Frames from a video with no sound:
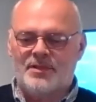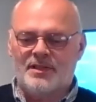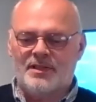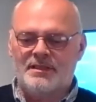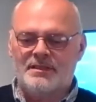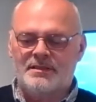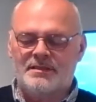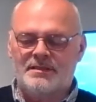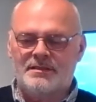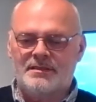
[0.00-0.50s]

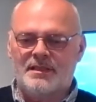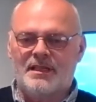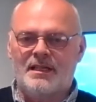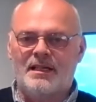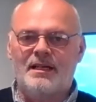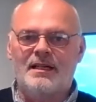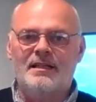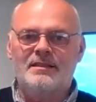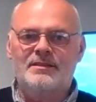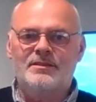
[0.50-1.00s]
Brice.
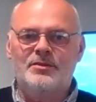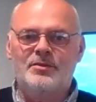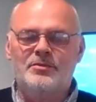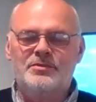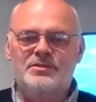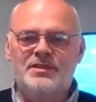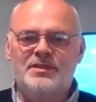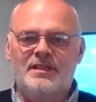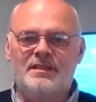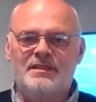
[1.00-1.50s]
Uh, call
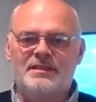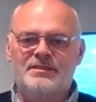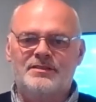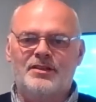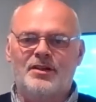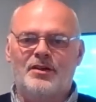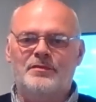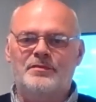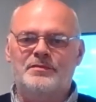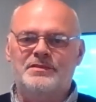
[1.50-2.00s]
sign is
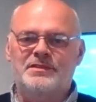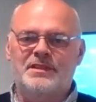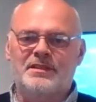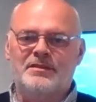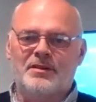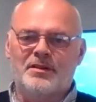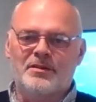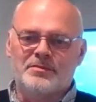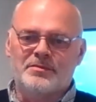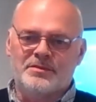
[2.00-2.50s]
Golf Zero